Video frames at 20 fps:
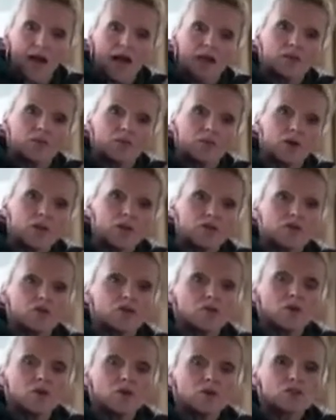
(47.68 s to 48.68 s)
and when you're
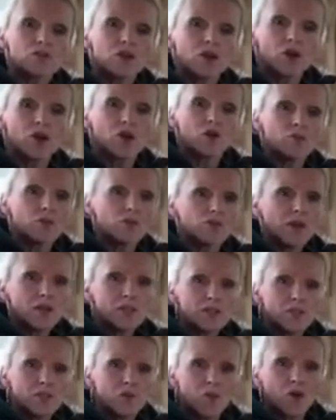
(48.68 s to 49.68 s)
in your motorhome, no
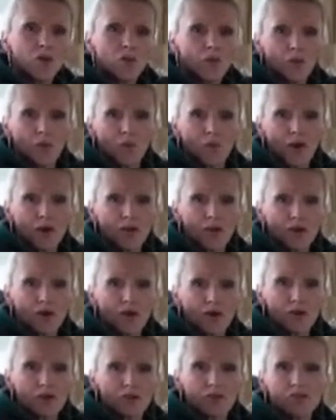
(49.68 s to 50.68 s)
matter what the
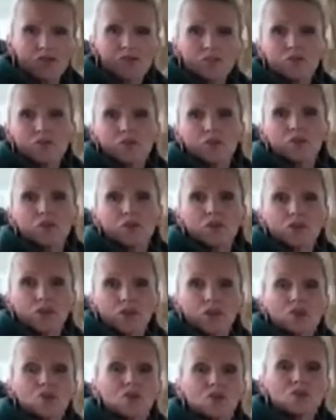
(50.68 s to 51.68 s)
weather, you just feel
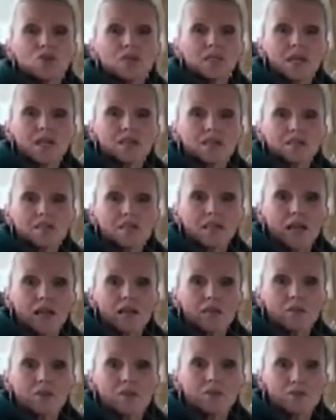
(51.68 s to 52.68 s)
cocooned against the
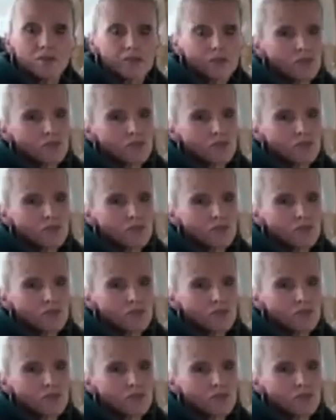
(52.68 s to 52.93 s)
elements.